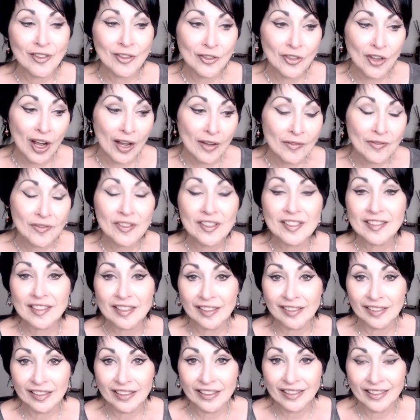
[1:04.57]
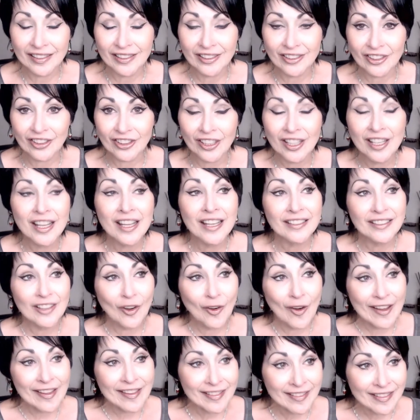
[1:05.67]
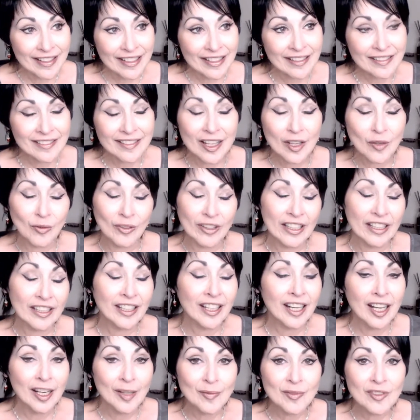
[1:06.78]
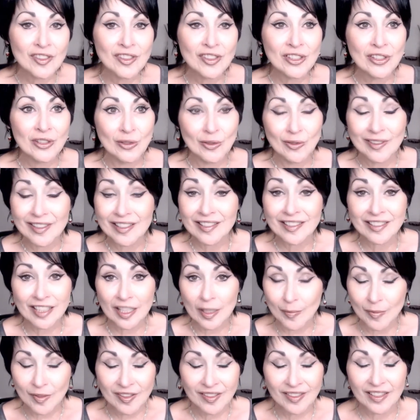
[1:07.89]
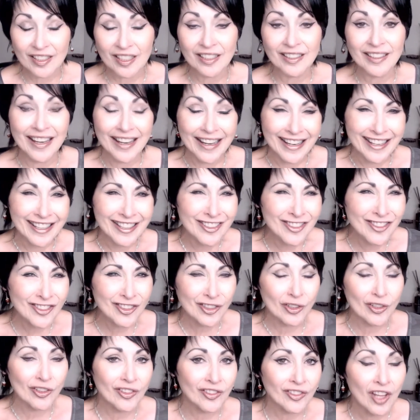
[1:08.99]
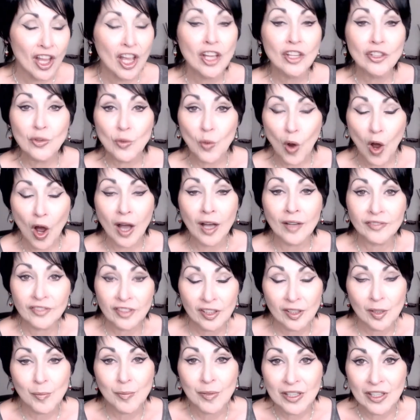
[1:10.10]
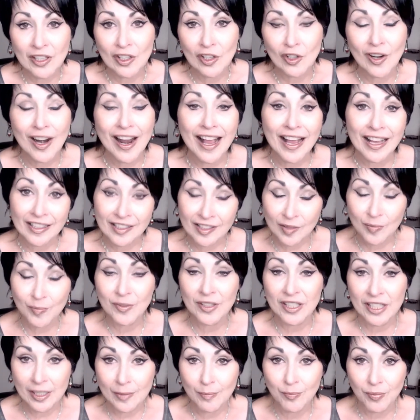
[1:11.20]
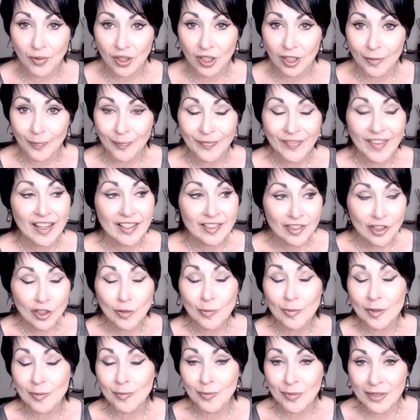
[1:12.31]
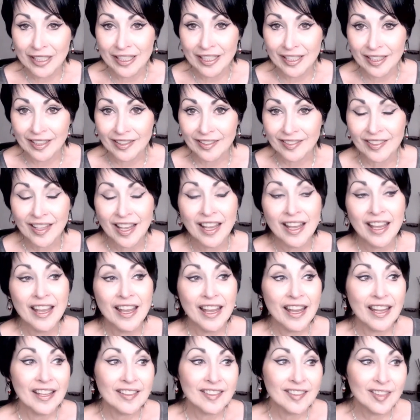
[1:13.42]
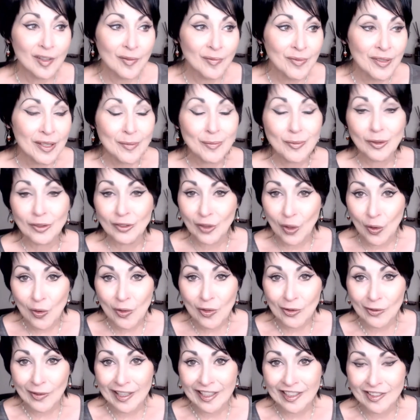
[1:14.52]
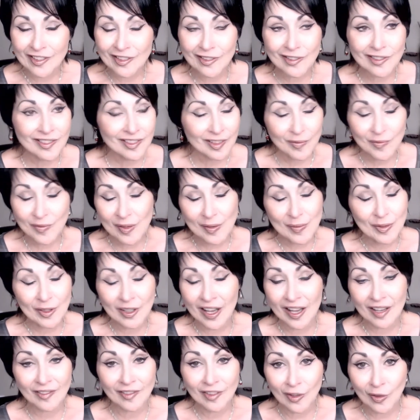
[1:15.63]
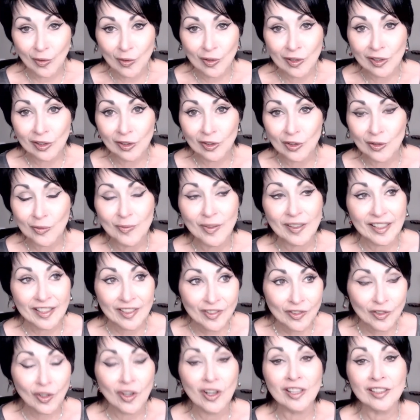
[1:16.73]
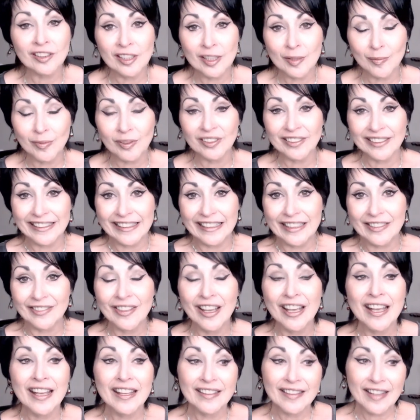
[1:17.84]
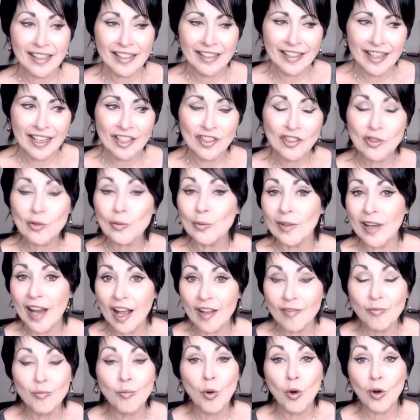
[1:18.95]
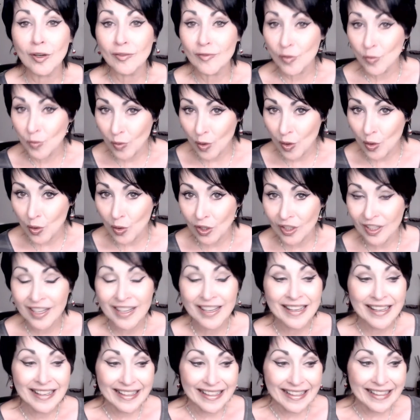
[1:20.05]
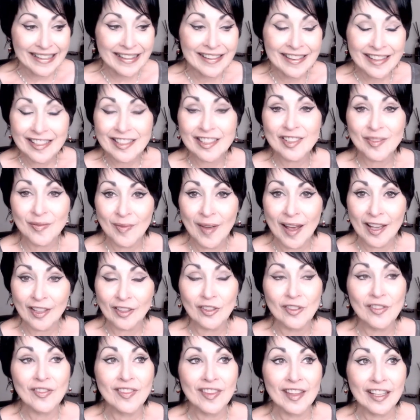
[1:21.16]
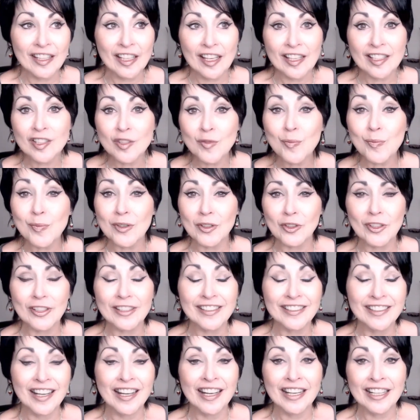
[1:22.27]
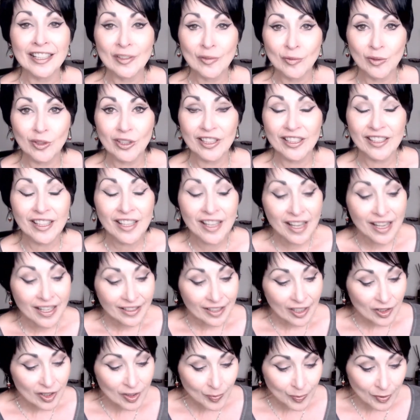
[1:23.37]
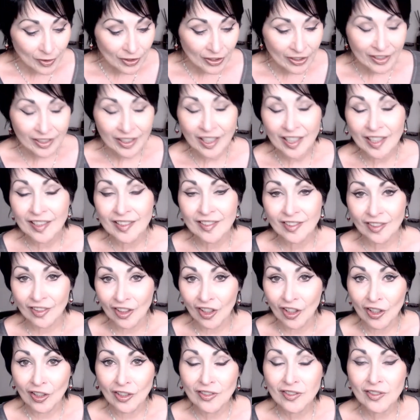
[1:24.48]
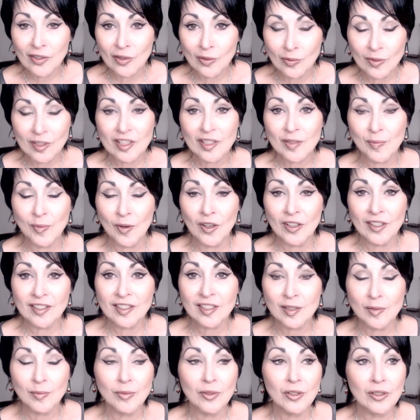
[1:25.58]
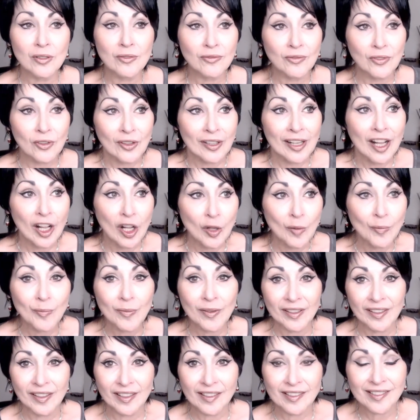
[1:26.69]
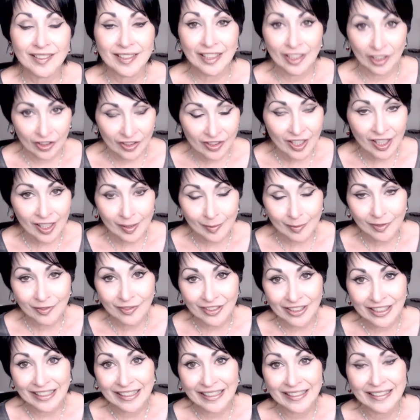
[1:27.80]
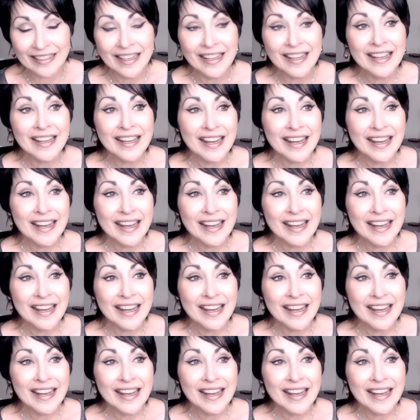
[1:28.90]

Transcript: They're not physically here. Now, I think that when it comes to this type of thing, angels do often appear as people, as human beings. And some people know they're angels, some people have no clue, but I strongly believe that an angel would have more of a role in this matter than a spirit guide would. Now, spirit guides are also responsible for helping us in our time of need.